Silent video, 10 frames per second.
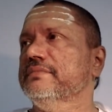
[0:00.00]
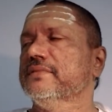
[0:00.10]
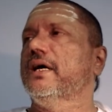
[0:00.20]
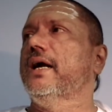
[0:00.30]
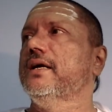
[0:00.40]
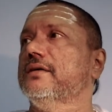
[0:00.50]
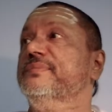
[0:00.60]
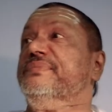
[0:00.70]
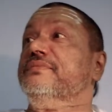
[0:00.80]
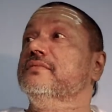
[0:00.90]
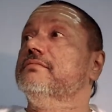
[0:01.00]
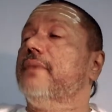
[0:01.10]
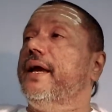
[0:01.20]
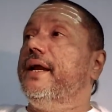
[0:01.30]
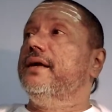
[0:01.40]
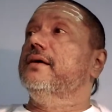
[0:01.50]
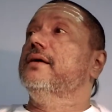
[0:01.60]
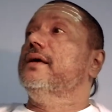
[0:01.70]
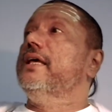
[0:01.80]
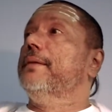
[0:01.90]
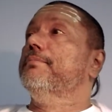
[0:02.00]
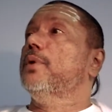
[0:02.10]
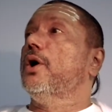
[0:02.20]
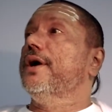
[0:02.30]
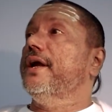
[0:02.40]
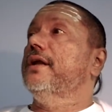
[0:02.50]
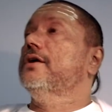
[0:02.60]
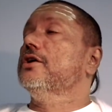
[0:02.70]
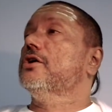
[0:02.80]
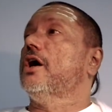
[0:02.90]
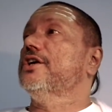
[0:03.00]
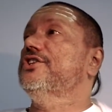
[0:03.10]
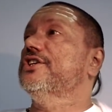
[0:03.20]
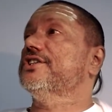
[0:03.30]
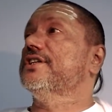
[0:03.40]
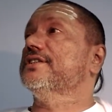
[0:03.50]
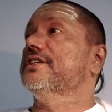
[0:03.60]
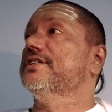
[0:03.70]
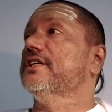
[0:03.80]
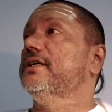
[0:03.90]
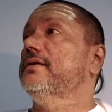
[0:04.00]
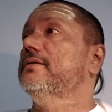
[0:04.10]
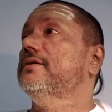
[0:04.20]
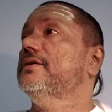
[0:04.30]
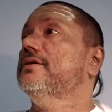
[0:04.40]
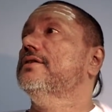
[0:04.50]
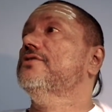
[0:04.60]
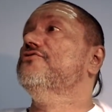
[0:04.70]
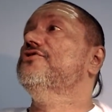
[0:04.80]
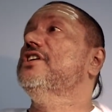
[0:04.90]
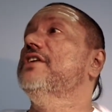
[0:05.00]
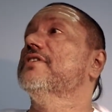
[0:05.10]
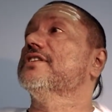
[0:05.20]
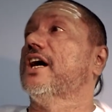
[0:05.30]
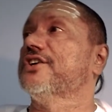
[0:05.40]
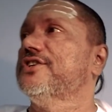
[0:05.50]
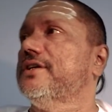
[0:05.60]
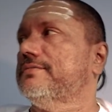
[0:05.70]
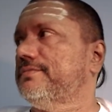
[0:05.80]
And mind embodied consciousness is a jiva sakshi.